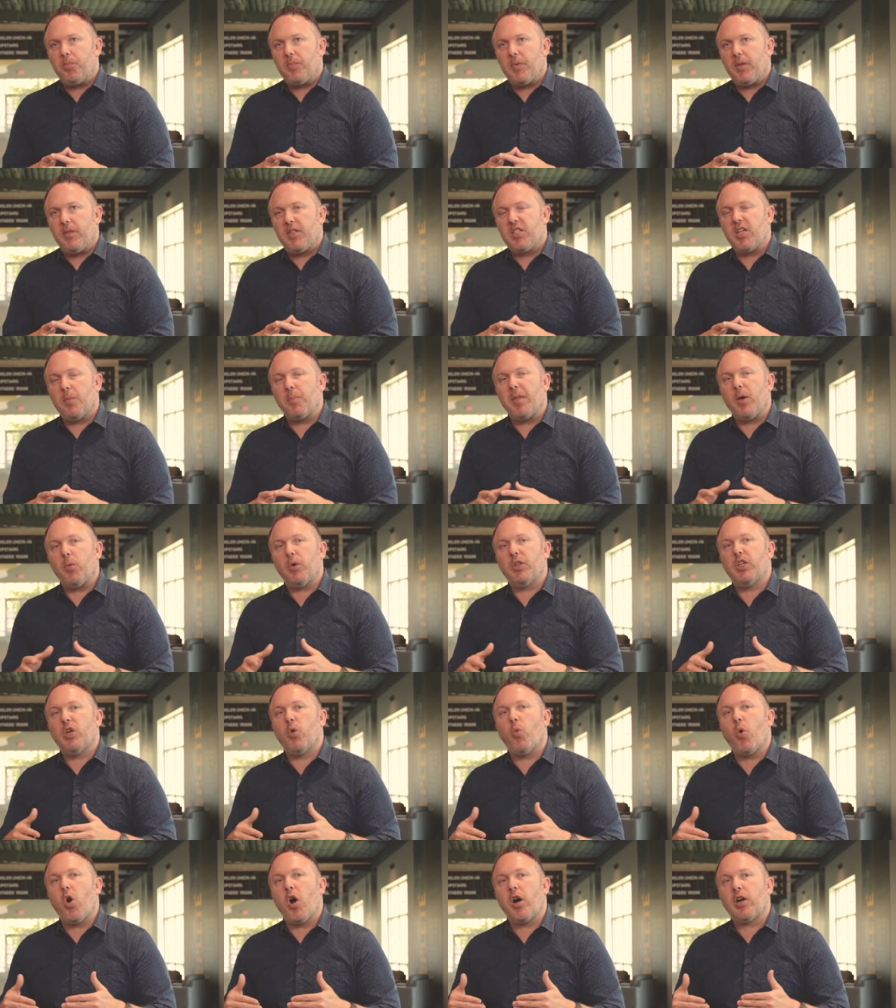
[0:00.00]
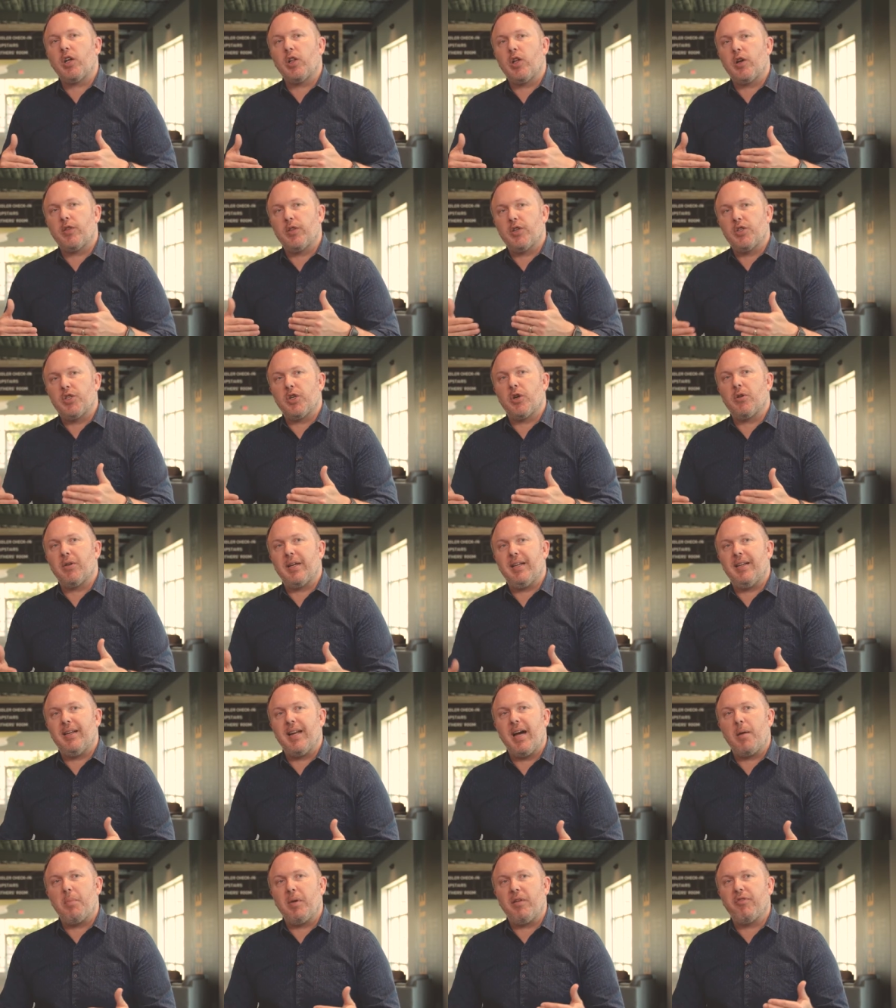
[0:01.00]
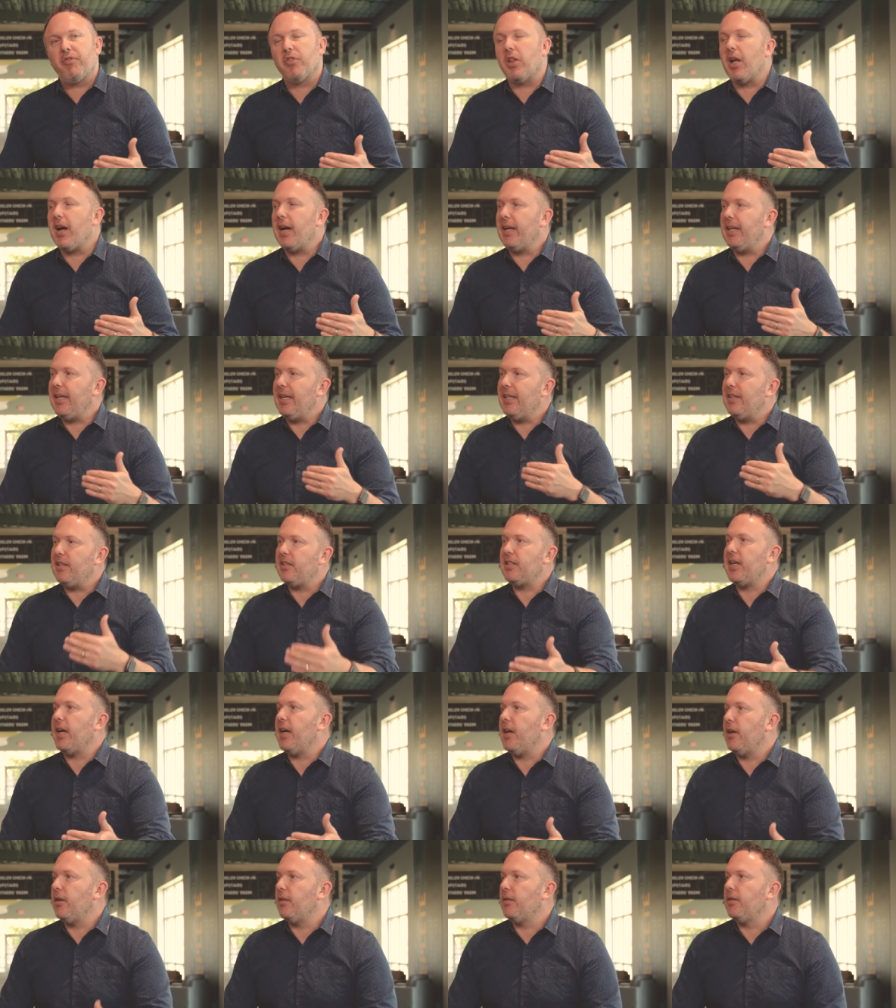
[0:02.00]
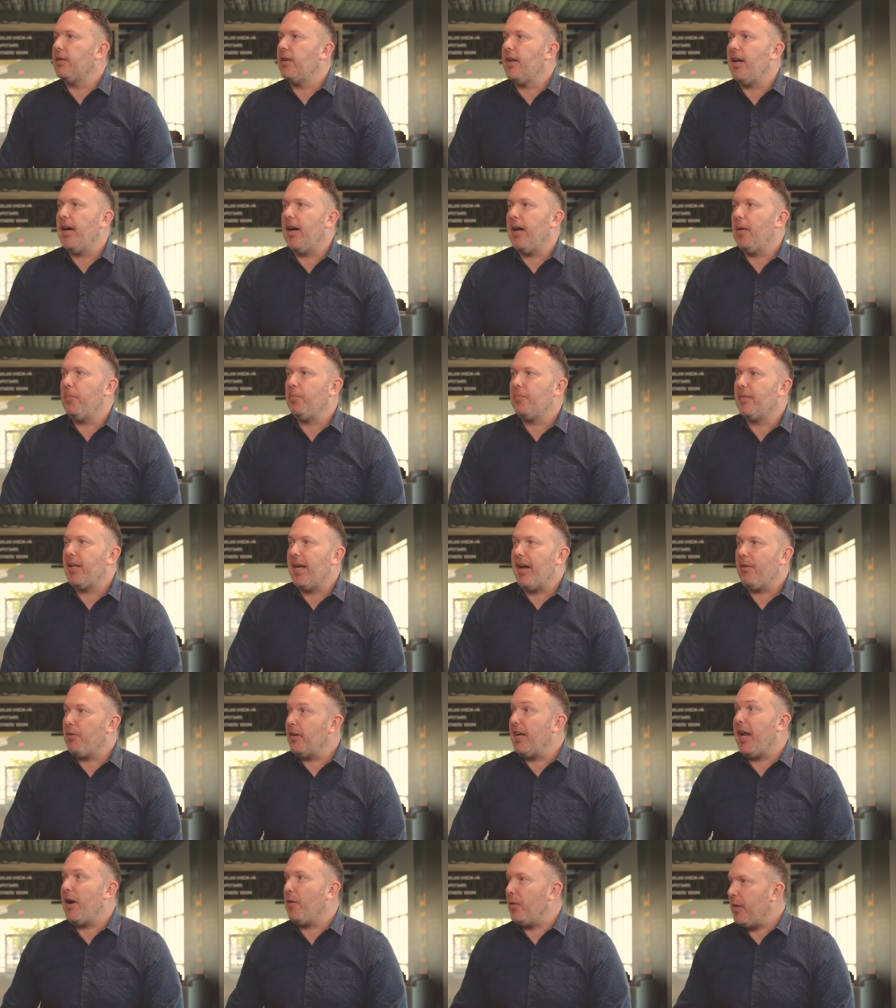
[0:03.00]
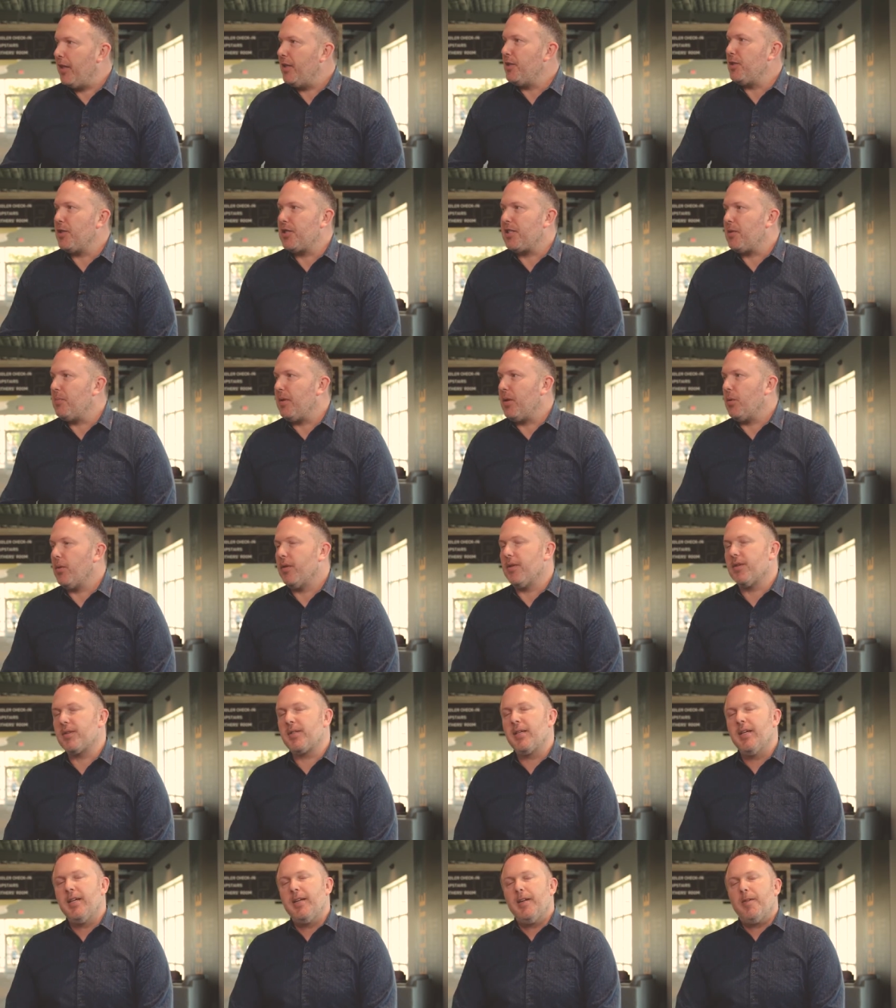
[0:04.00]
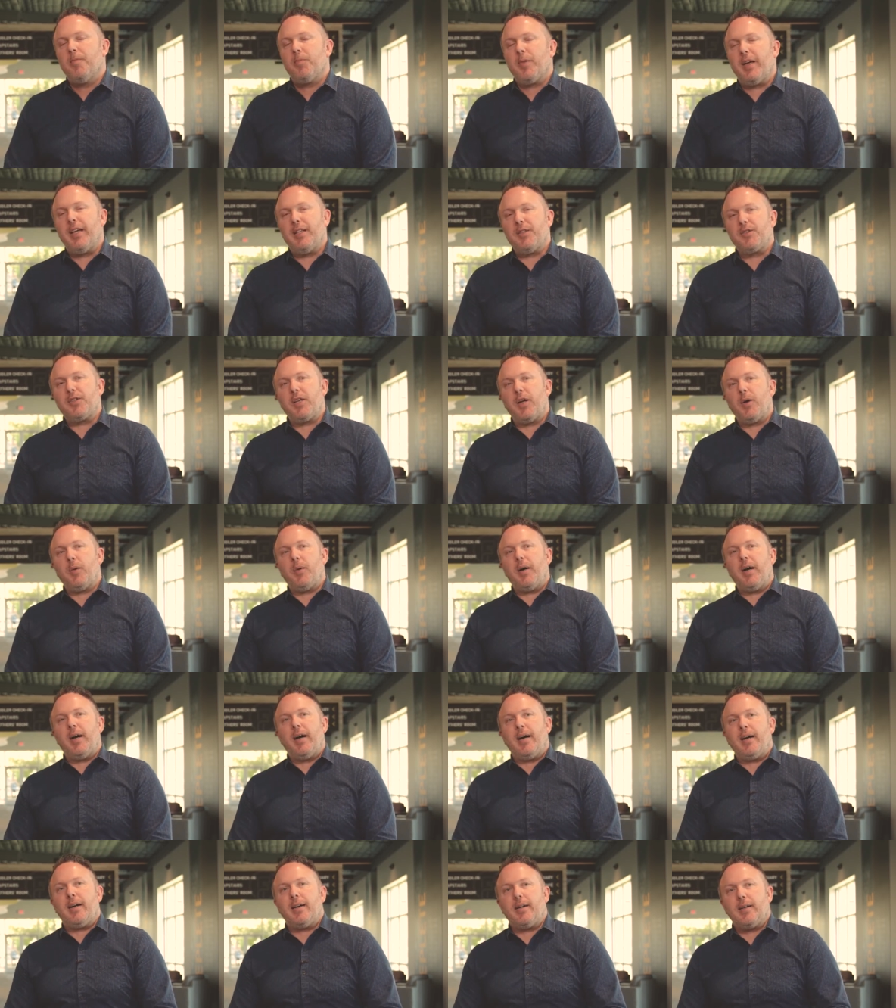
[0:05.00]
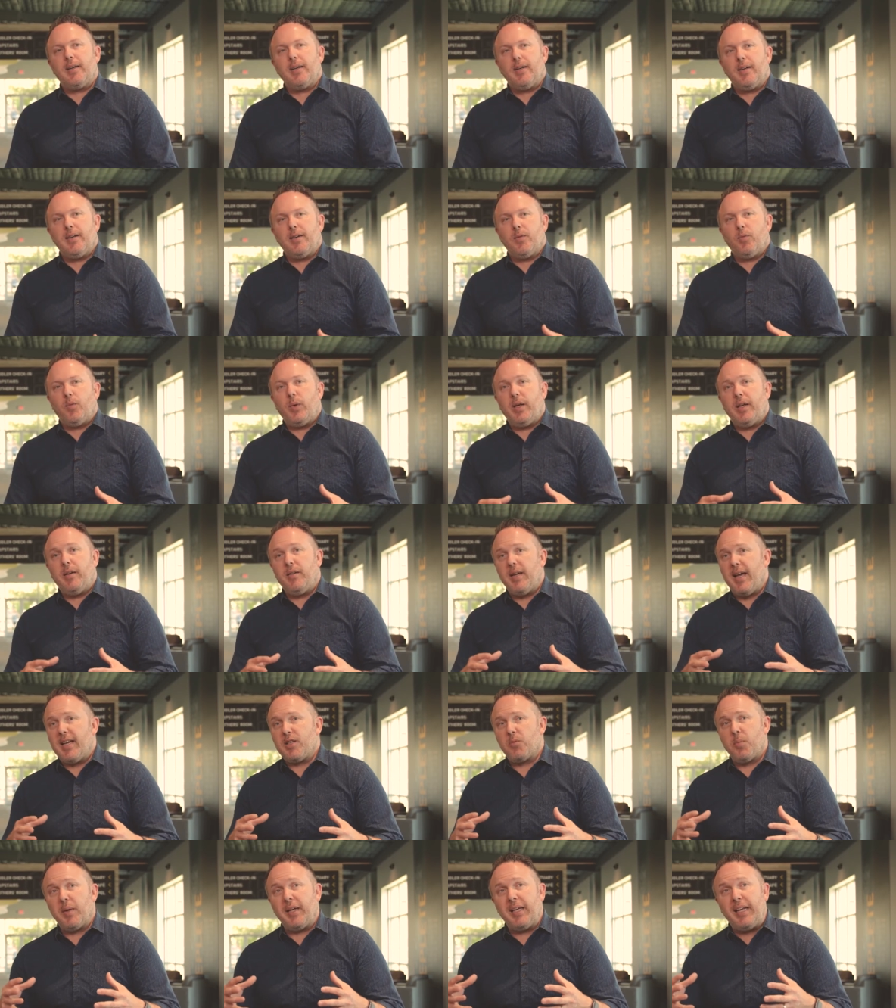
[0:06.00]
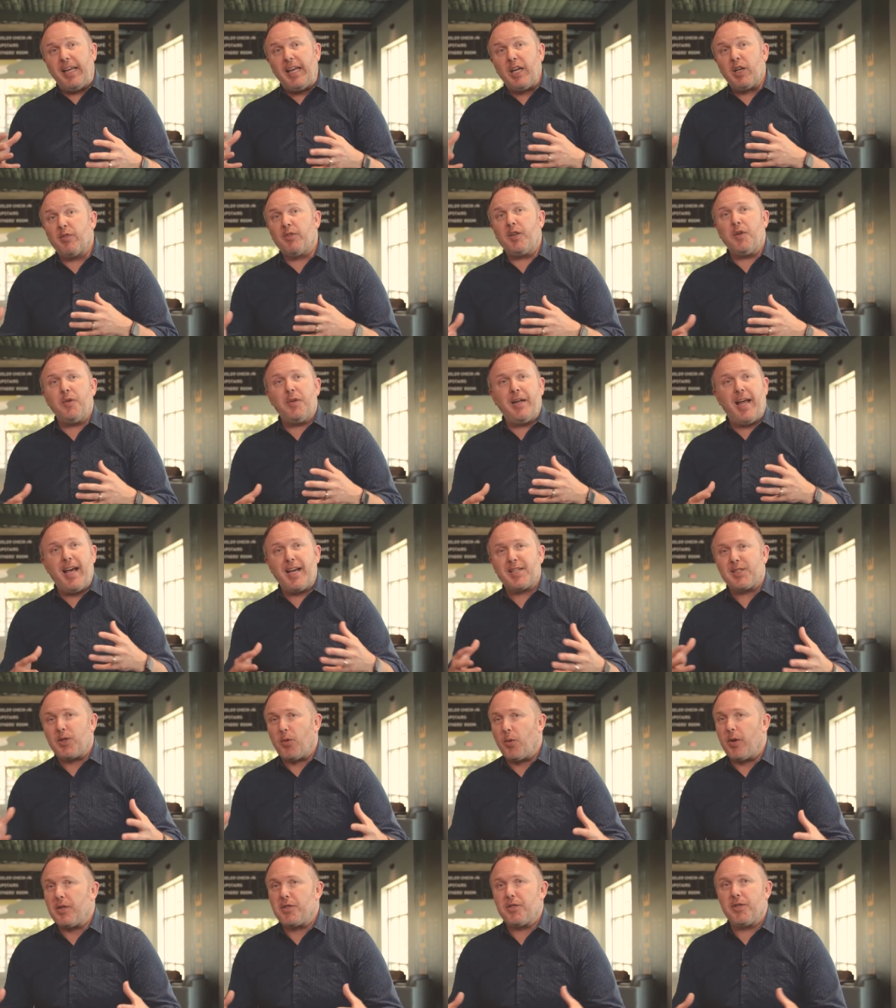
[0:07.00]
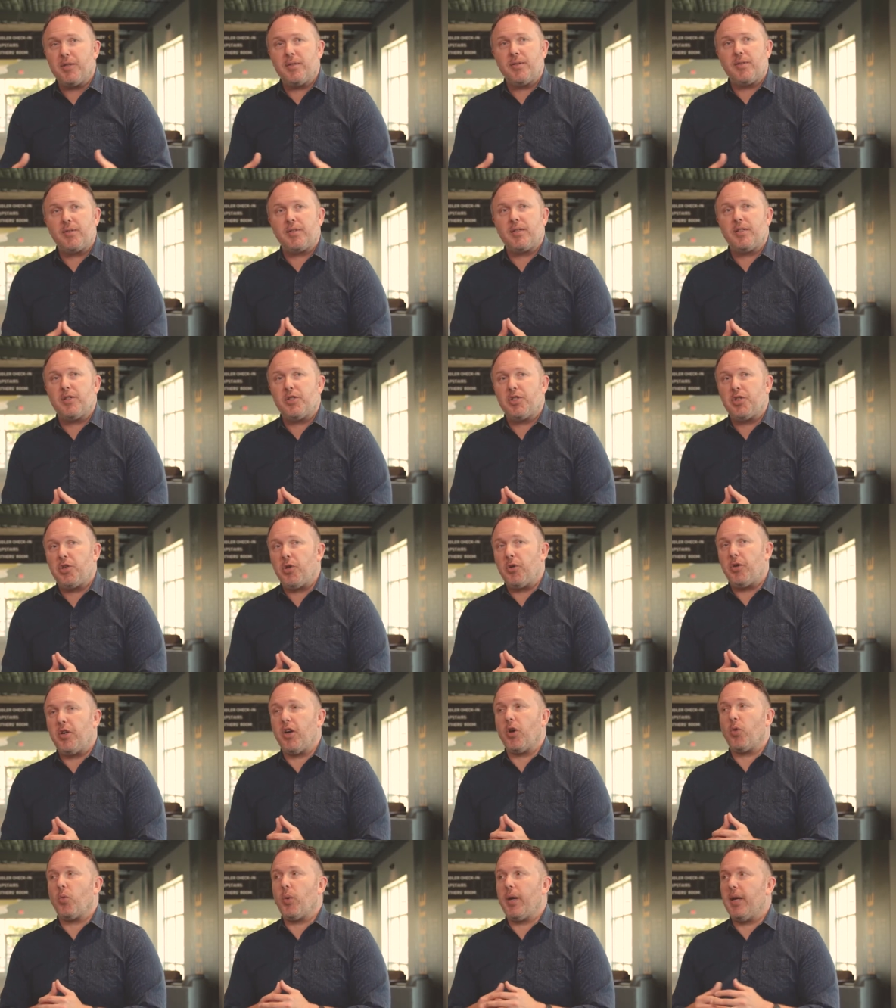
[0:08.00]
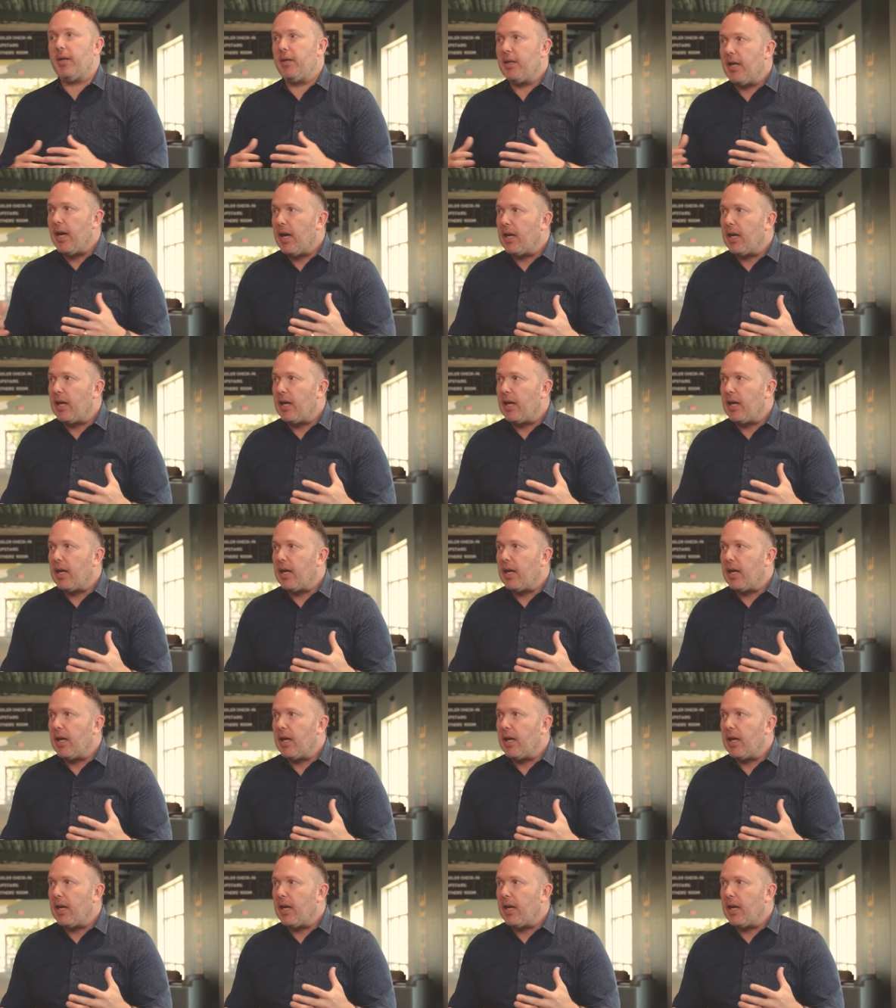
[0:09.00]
some that would walk along the journey and not be flying into town every now and then just to be with us. And so as we began to interview and ask questions, Studio Red